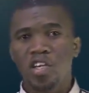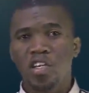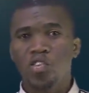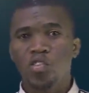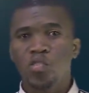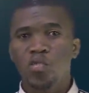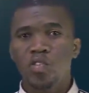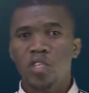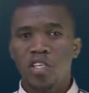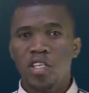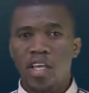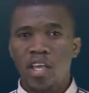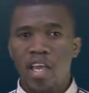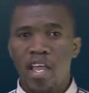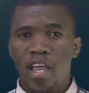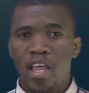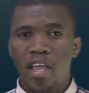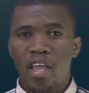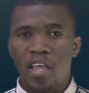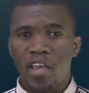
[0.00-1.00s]
to the
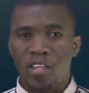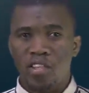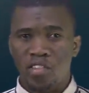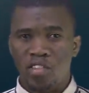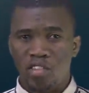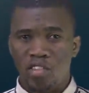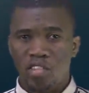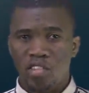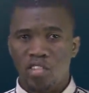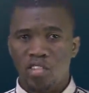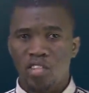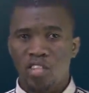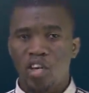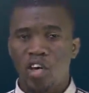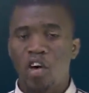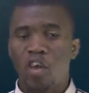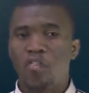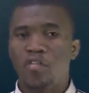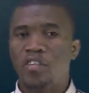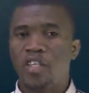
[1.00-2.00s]
end
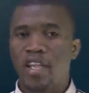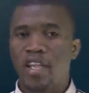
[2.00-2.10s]
of the